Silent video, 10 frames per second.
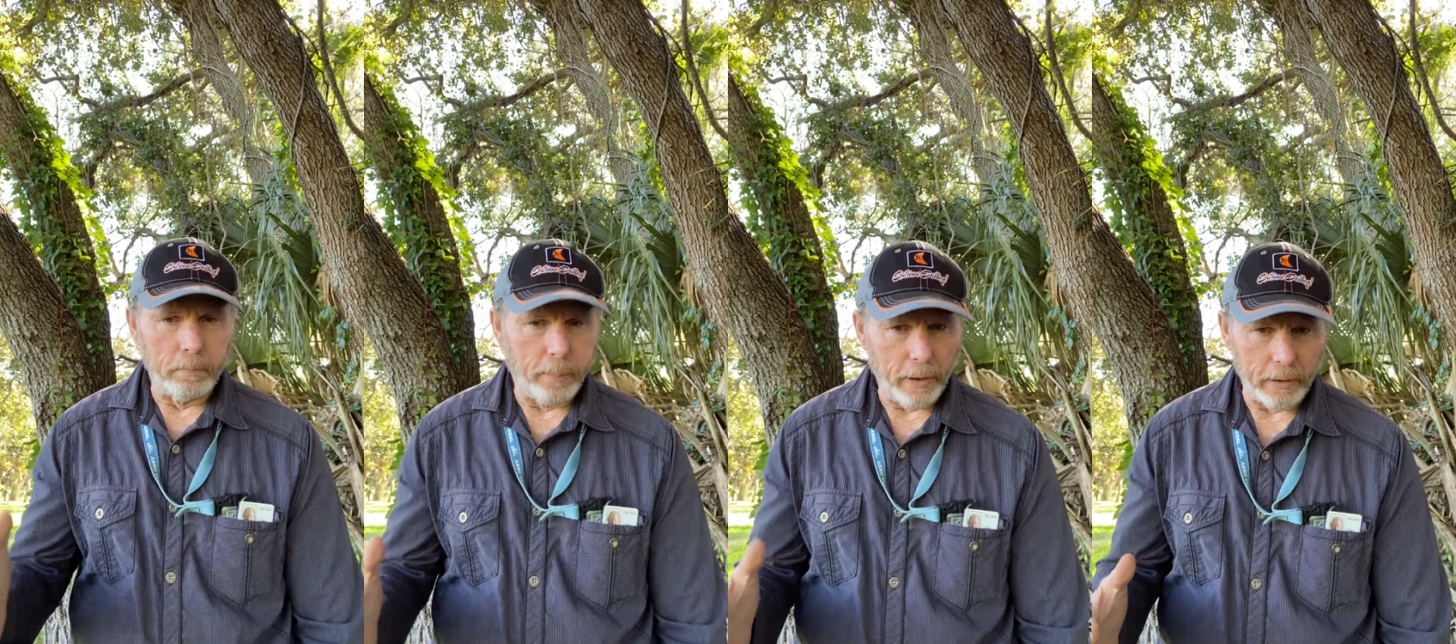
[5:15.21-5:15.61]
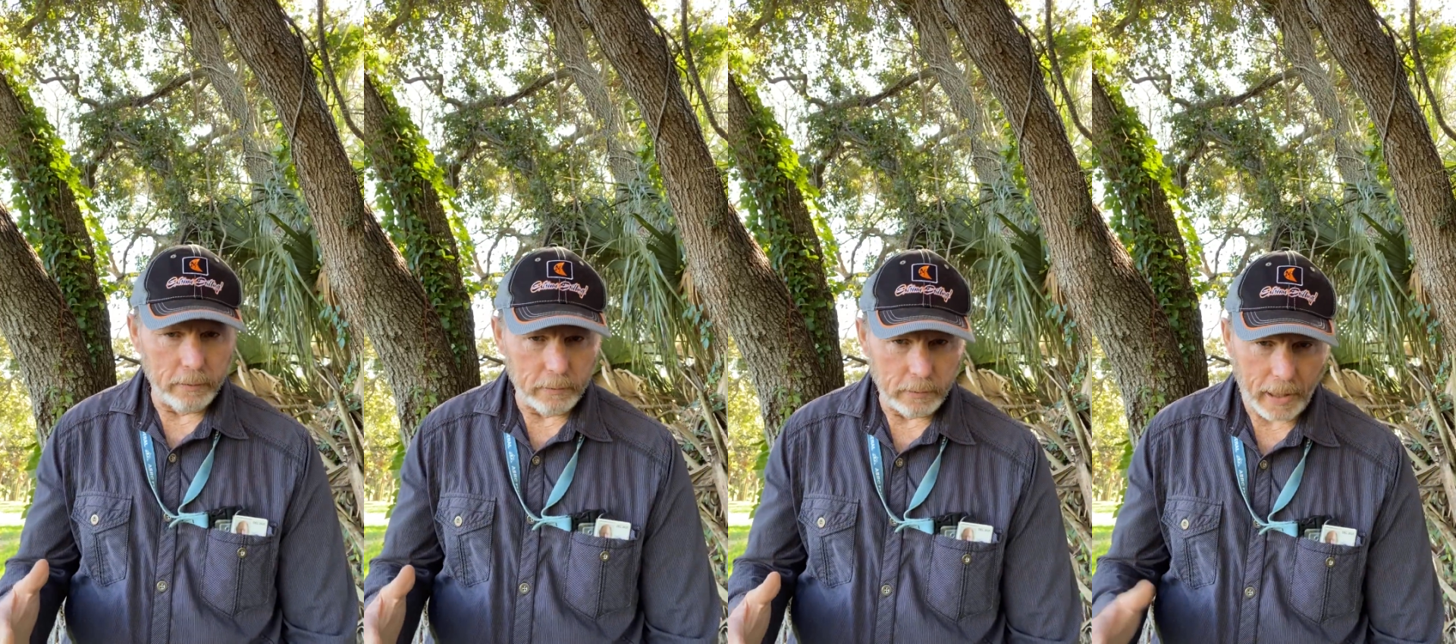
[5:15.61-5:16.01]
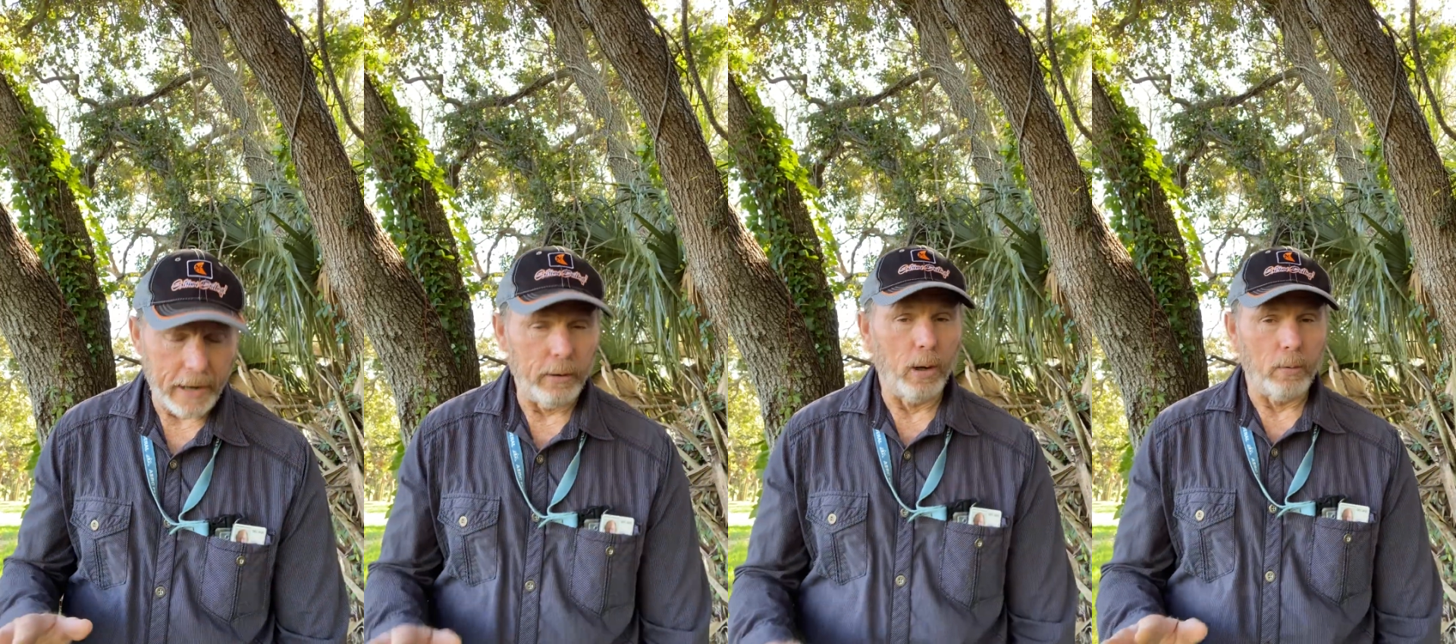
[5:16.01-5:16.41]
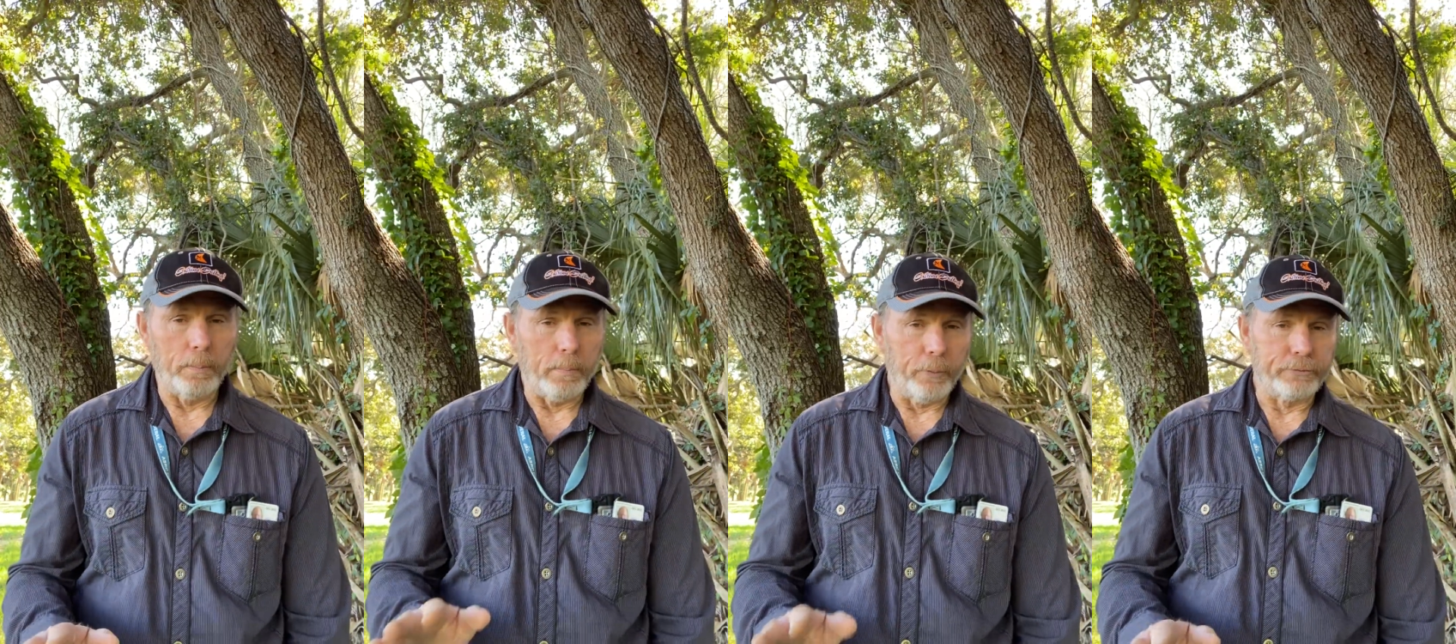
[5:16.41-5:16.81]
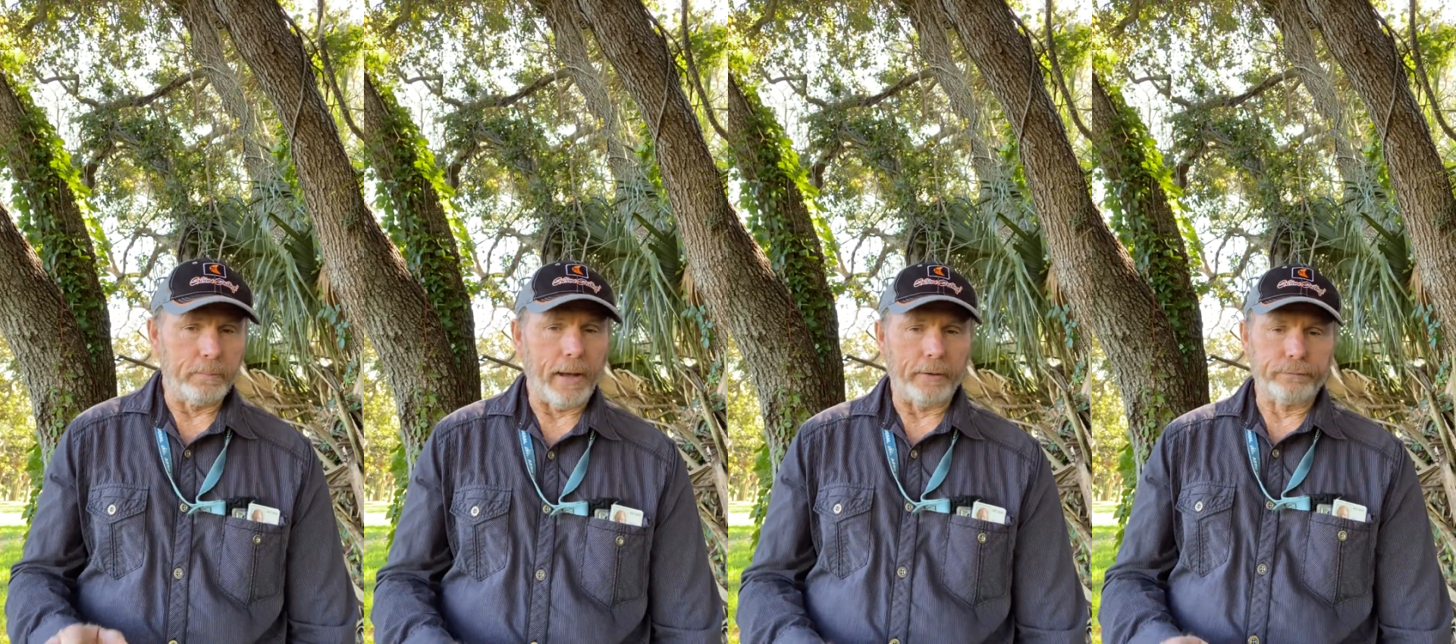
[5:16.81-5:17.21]
But I didn't know it was a
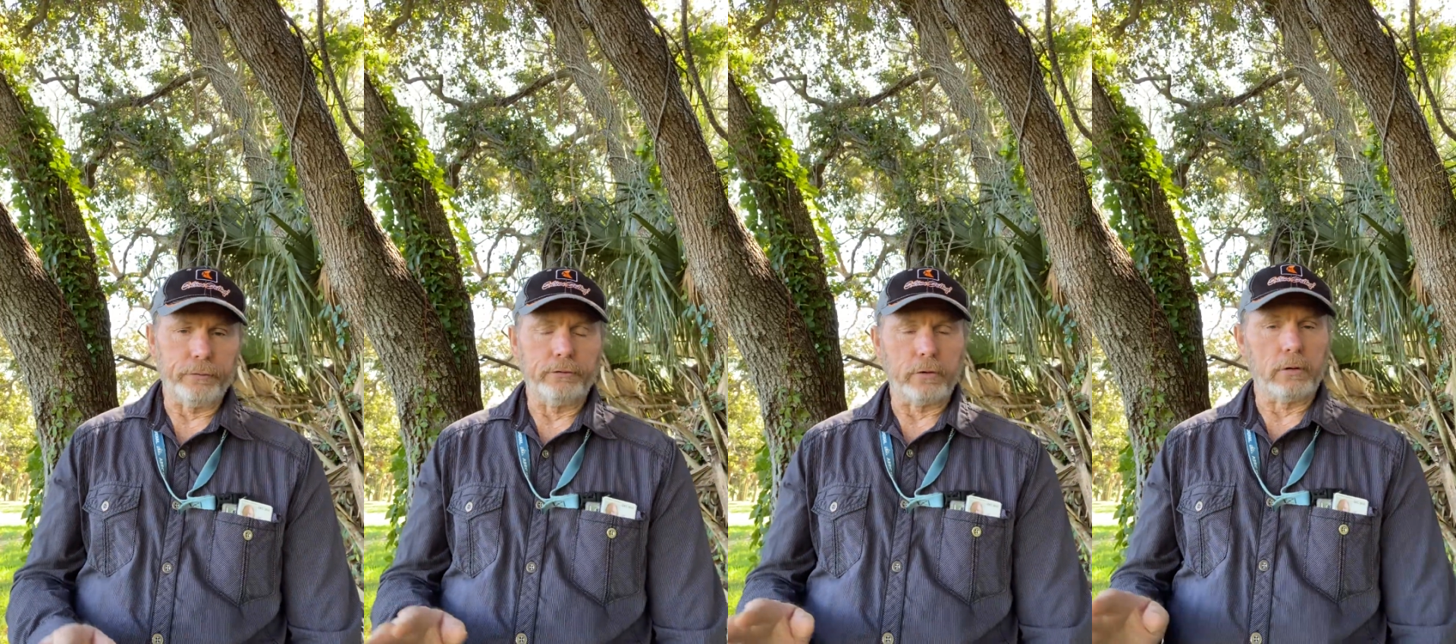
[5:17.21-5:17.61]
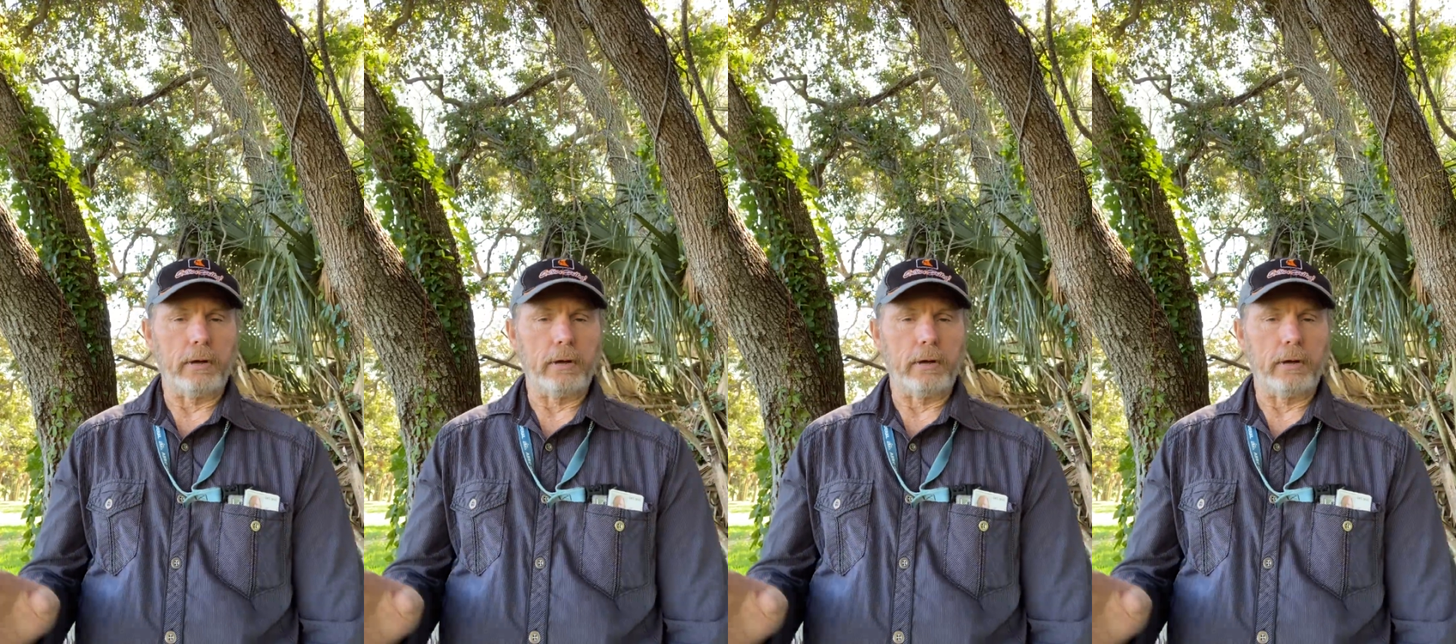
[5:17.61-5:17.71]
bounce for sure,